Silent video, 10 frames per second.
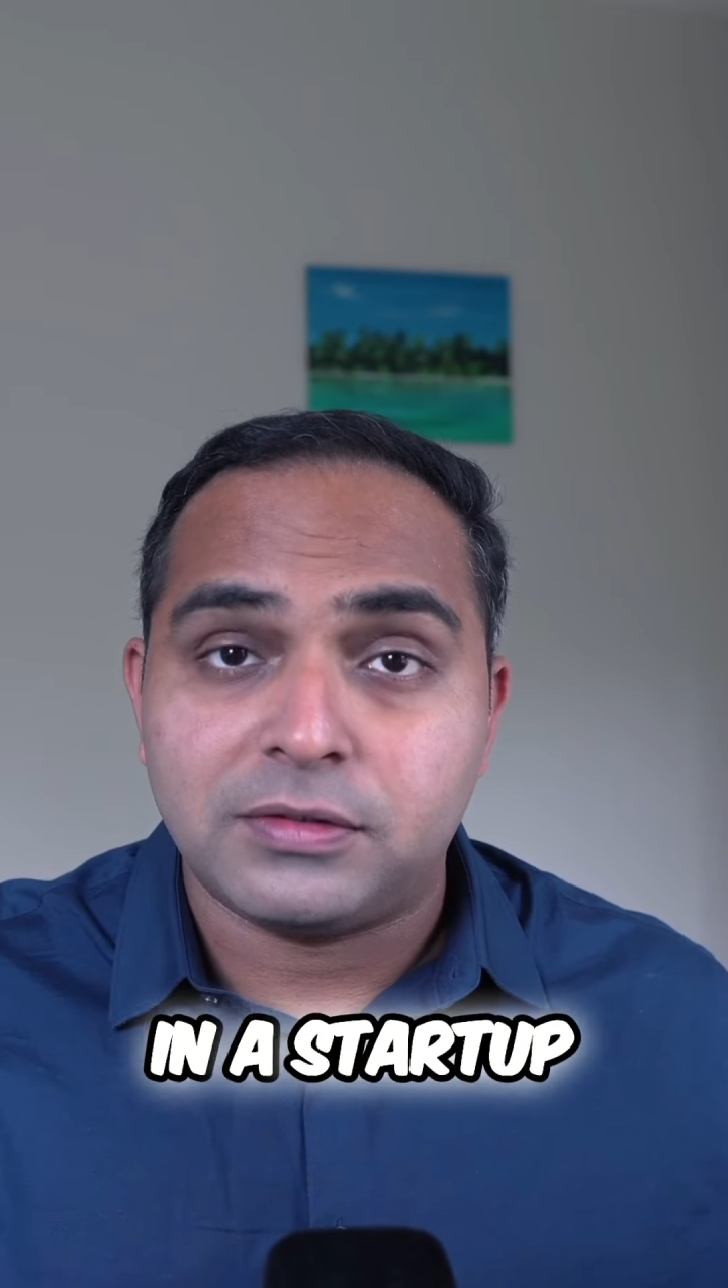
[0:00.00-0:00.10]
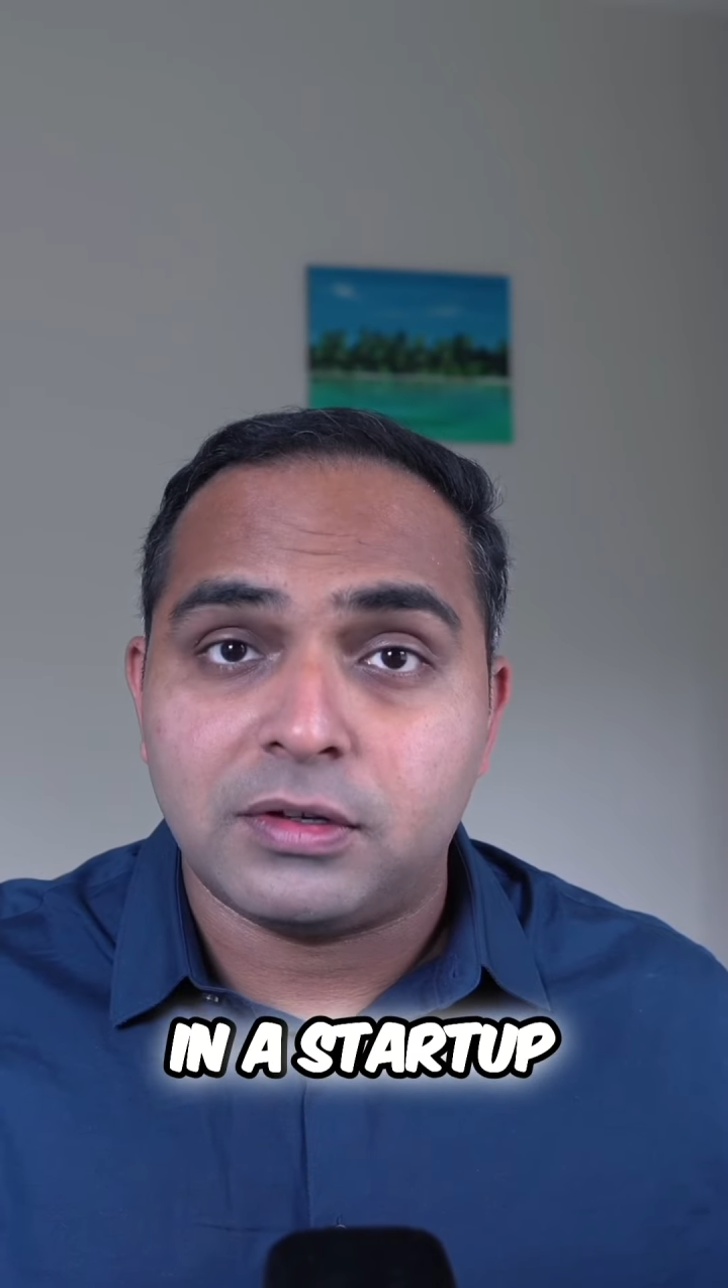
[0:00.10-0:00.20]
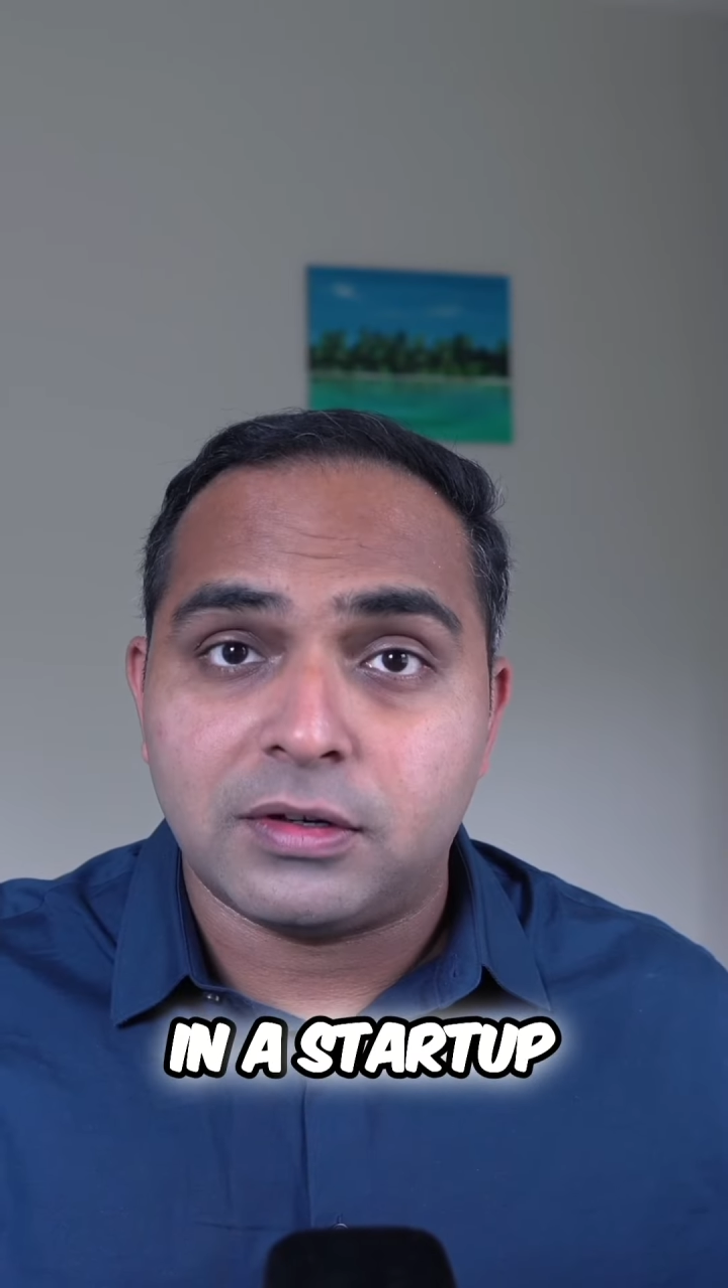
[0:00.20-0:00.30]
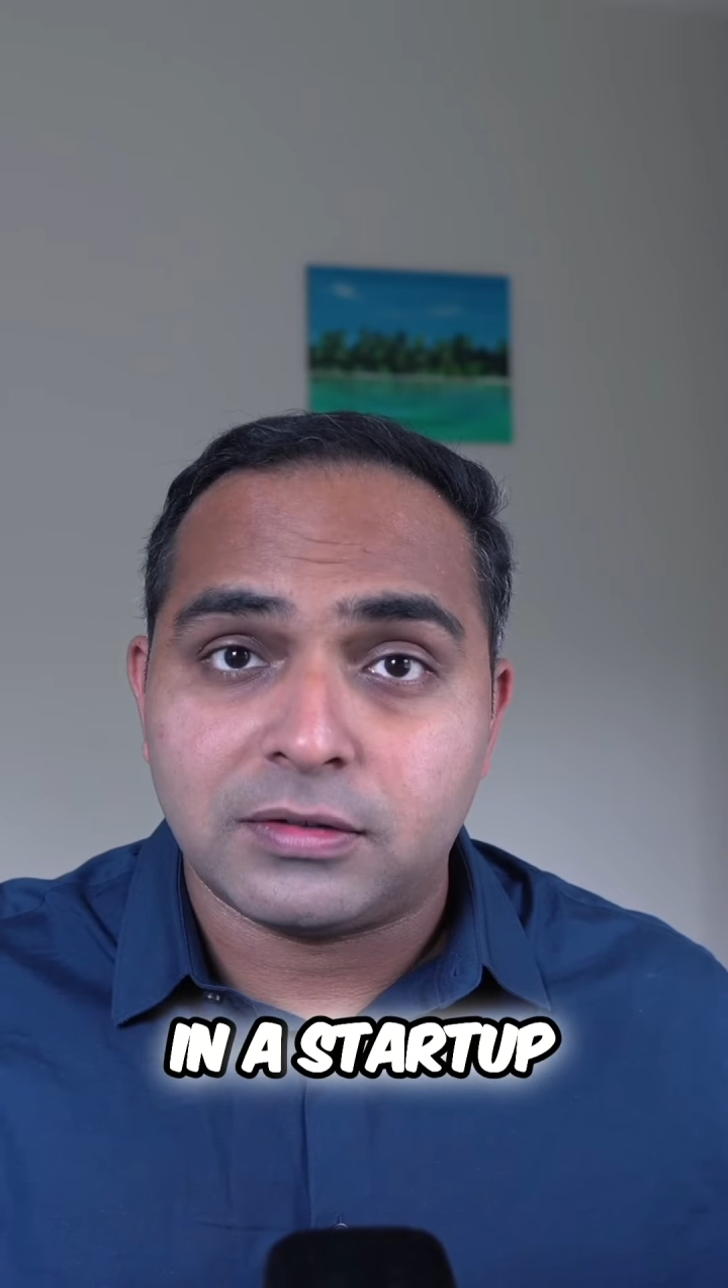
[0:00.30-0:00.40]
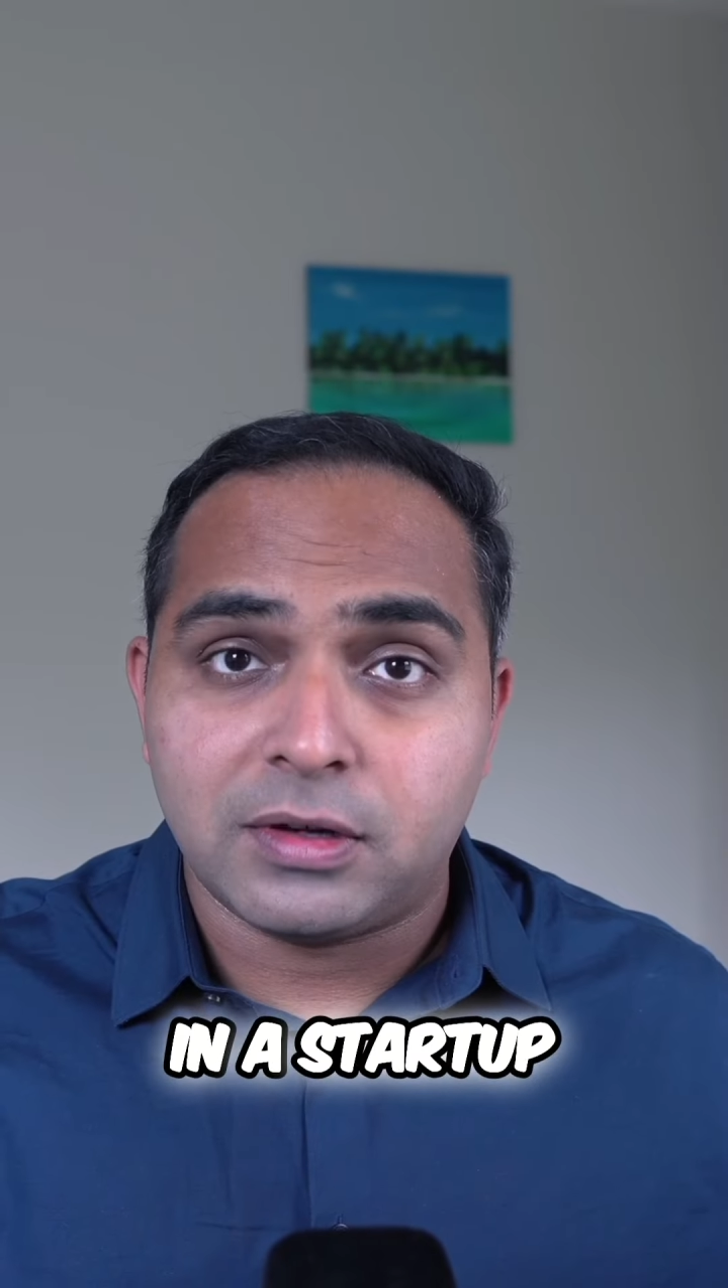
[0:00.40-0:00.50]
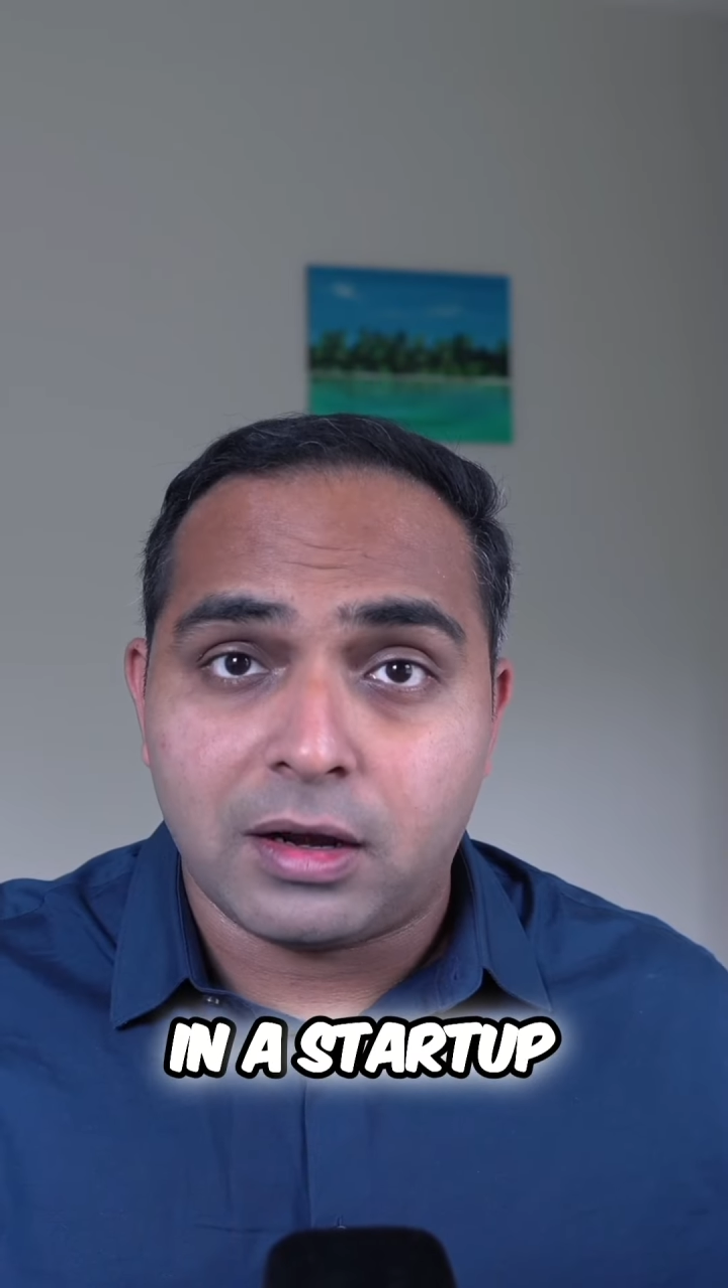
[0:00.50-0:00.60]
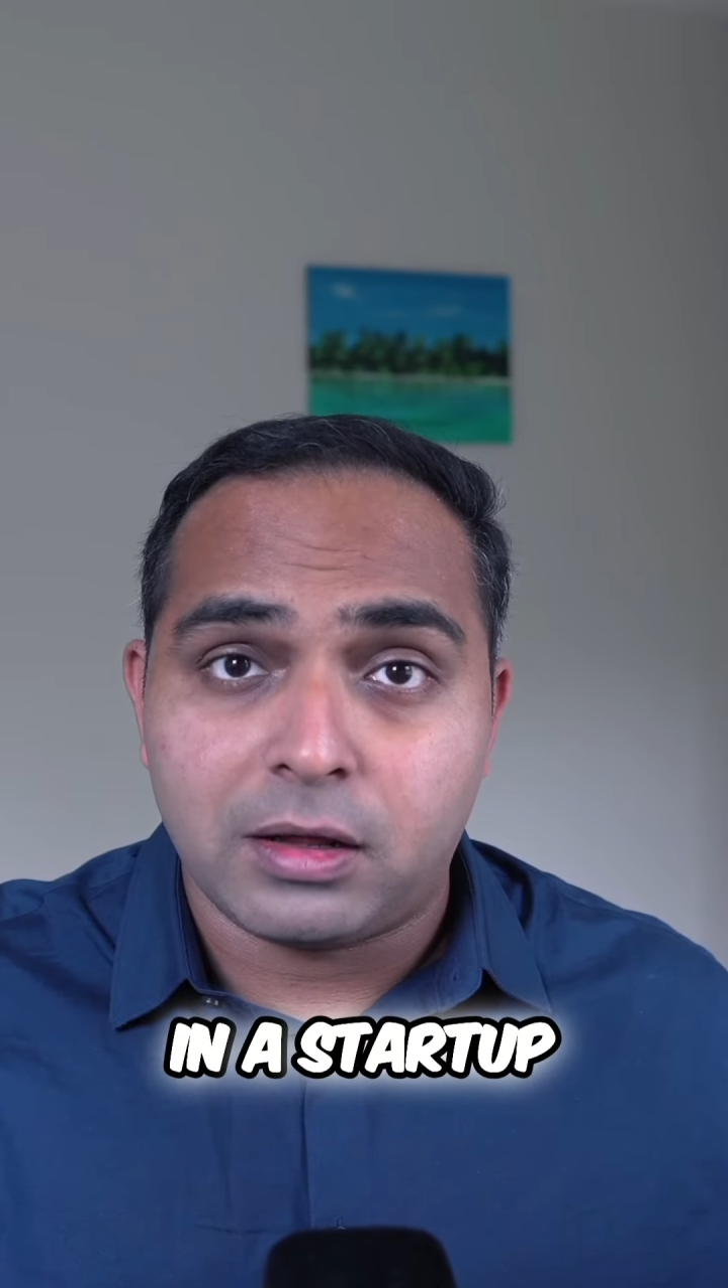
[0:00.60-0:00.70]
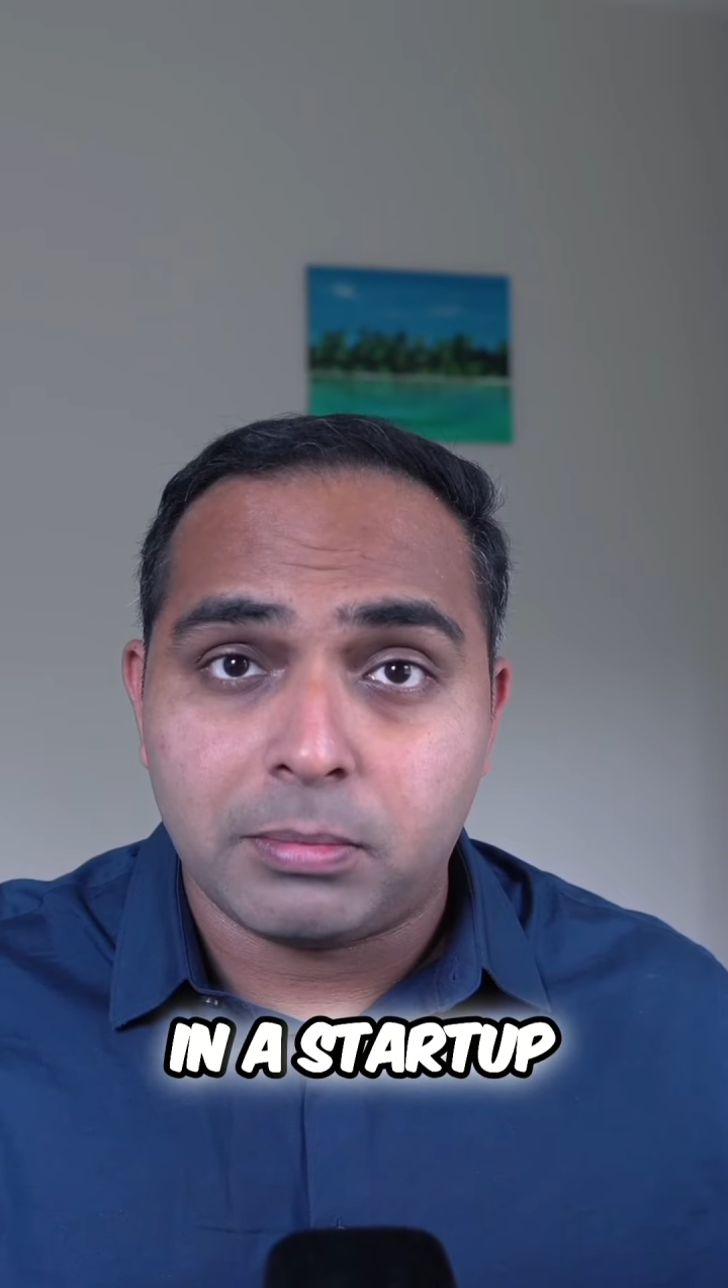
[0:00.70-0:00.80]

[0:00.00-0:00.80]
a startup,